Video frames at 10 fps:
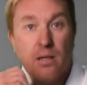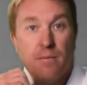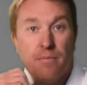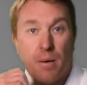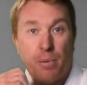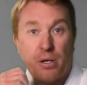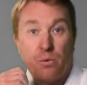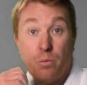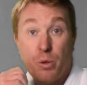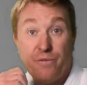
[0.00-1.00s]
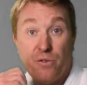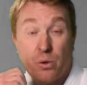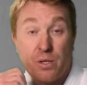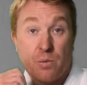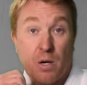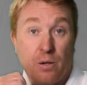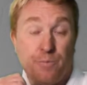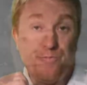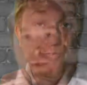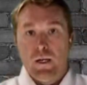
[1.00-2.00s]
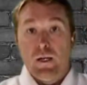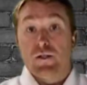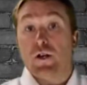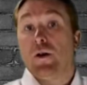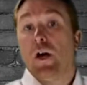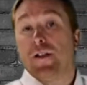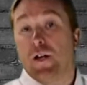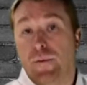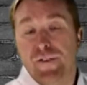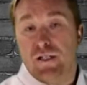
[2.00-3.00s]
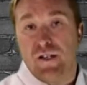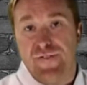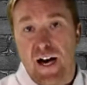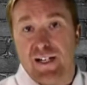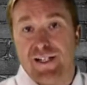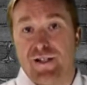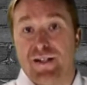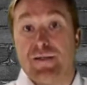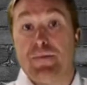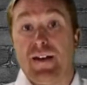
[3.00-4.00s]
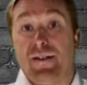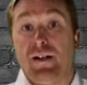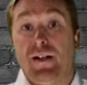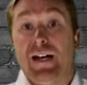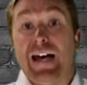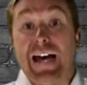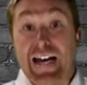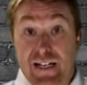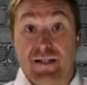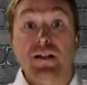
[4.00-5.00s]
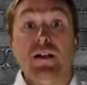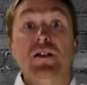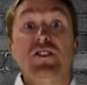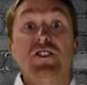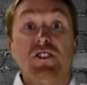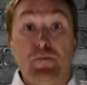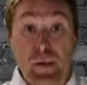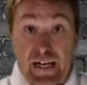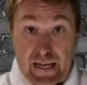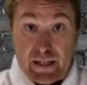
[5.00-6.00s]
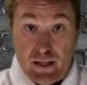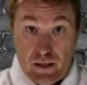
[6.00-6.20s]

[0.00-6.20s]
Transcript: my body will move forward as well. So the obvious advantage of this method is speed.